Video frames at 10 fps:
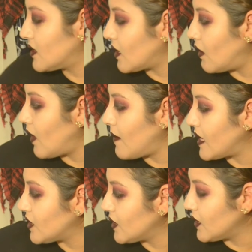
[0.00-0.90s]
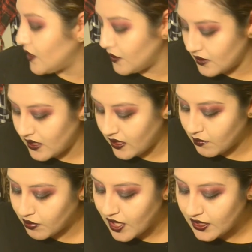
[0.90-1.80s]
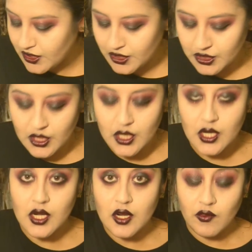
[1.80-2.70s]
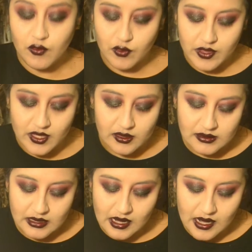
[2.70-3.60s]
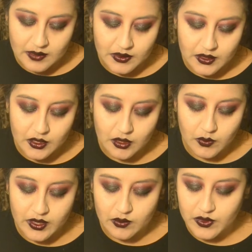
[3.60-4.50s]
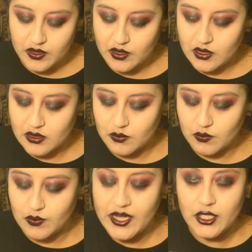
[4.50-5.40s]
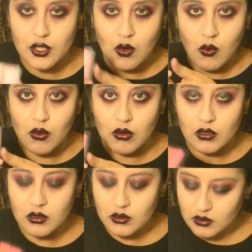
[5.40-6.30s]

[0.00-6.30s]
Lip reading: So I'm actually going to use their brush for this, and I'm going to go in with this reddish coral.